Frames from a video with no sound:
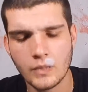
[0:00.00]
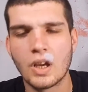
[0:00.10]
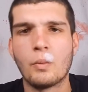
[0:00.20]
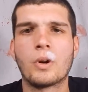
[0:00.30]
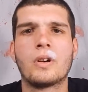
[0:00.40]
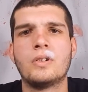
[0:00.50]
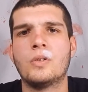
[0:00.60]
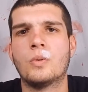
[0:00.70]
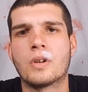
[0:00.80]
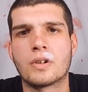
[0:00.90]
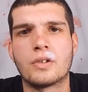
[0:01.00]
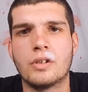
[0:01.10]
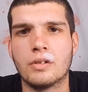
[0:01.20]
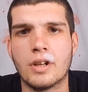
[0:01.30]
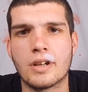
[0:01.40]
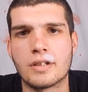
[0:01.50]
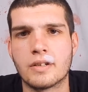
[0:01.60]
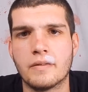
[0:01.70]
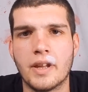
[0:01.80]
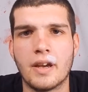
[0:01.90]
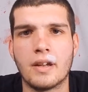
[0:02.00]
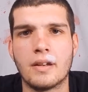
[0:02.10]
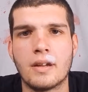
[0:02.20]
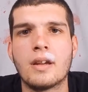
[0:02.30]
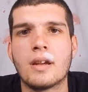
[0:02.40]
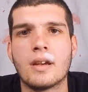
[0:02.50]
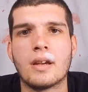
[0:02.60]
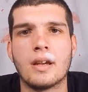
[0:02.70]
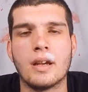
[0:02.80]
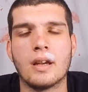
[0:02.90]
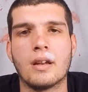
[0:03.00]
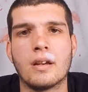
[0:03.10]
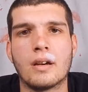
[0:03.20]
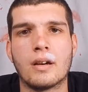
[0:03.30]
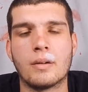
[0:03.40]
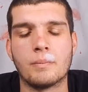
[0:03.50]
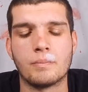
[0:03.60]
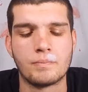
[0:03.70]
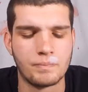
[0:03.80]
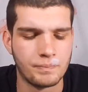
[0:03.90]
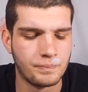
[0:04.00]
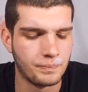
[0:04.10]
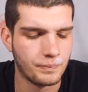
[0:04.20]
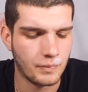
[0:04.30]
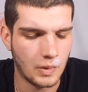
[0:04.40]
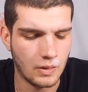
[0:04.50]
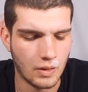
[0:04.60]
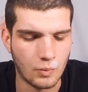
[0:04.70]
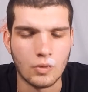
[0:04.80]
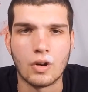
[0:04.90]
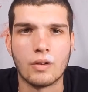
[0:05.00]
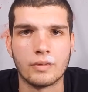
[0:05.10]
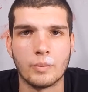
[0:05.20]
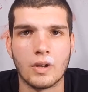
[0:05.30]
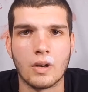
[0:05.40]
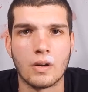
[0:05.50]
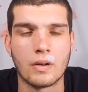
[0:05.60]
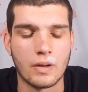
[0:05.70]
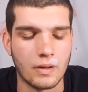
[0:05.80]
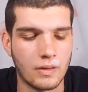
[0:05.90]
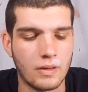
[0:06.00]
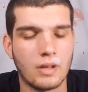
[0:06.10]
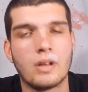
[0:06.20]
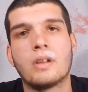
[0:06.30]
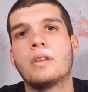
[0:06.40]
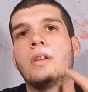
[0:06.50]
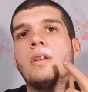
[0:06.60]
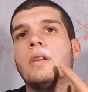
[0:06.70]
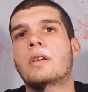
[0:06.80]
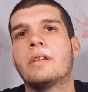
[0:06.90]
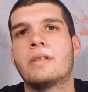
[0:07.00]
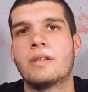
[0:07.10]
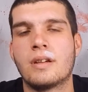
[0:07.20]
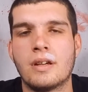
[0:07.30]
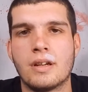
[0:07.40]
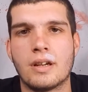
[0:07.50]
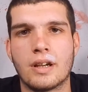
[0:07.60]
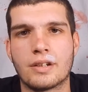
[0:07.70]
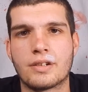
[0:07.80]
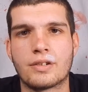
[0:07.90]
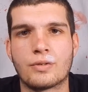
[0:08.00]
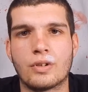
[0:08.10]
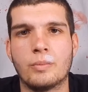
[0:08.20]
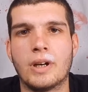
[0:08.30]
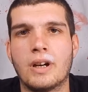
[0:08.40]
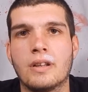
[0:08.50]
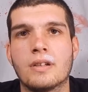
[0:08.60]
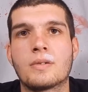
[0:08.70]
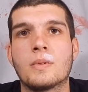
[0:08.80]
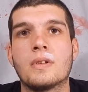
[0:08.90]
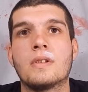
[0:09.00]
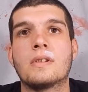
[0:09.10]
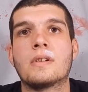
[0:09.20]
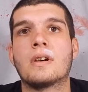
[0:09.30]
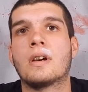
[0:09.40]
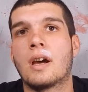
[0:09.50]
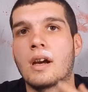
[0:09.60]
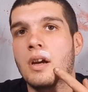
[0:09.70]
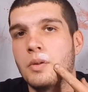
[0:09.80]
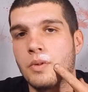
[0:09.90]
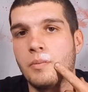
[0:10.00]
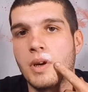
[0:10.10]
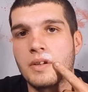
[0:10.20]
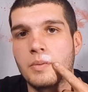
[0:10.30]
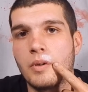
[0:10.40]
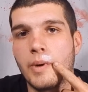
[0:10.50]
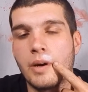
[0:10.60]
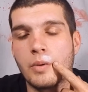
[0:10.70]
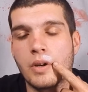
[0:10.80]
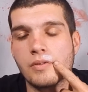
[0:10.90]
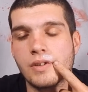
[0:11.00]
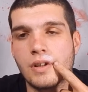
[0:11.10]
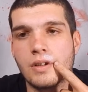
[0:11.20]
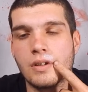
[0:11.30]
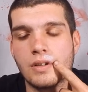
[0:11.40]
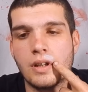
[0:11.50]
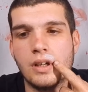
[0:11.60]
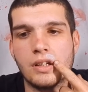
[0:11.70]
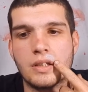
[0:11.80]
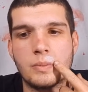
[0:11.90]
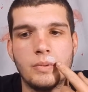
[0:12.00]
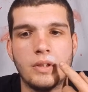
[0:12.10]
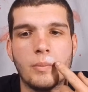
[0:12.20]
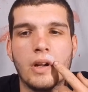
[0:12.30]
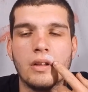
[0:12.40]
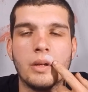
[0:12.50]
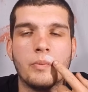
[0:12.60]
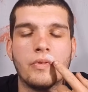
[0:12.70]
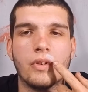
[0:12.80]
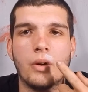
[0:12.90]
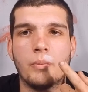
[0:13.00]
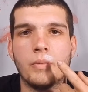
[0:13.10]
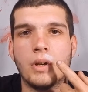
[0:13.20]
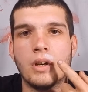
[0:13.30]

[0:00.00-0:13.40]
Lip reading: And we're going to do 1 or 2 layers of that, and we'll go from there. I guess the story behind this one is I got hit with a baseball bat when I was younger, and it split my lip from